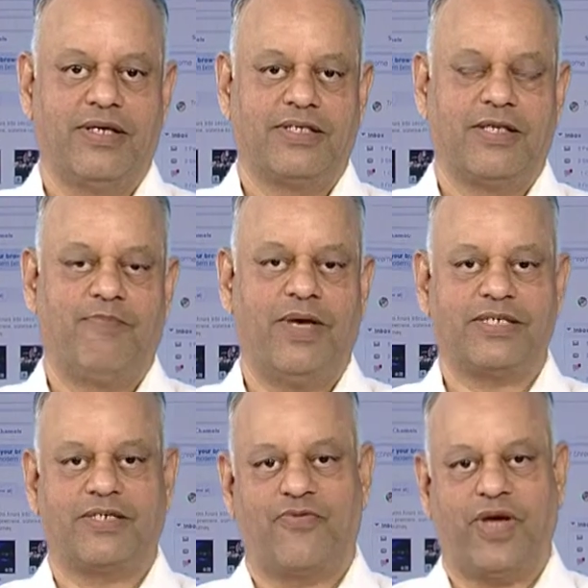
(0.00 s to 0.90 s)
The
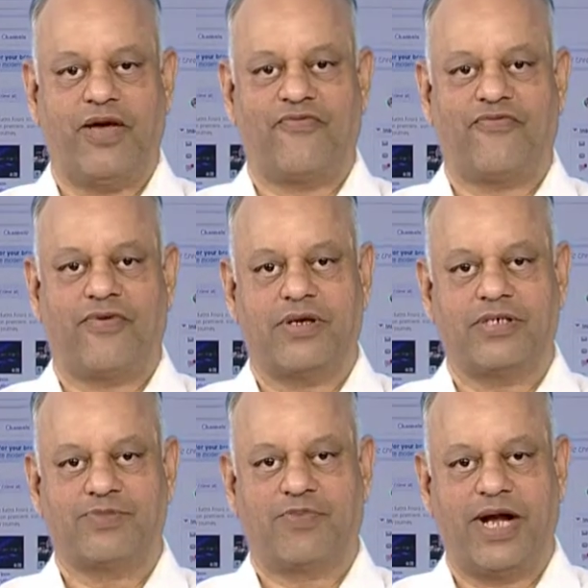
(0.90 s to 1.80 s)
best way of
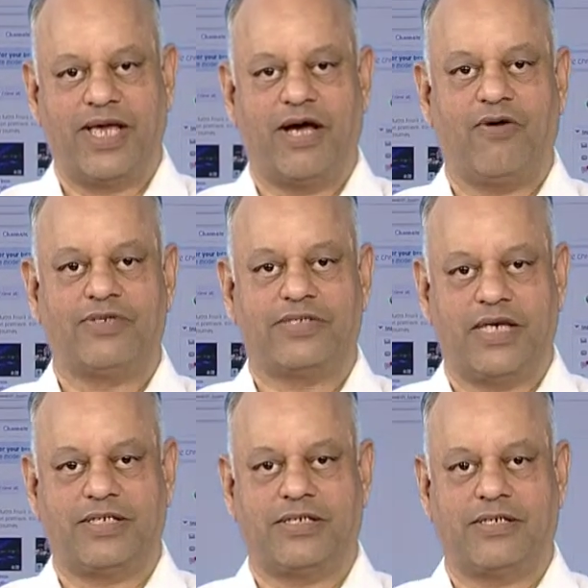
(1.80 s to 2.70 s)
spreading out
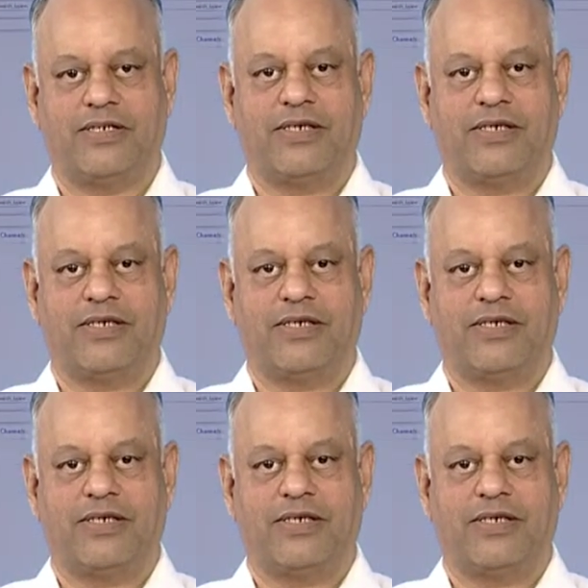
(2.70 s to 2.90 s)
such